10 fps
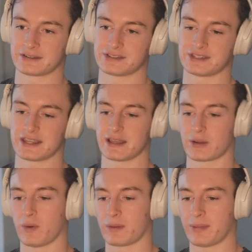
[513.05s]
to say that
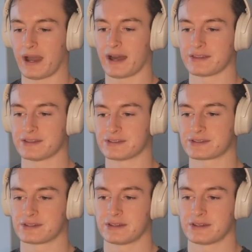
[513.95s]
like one path is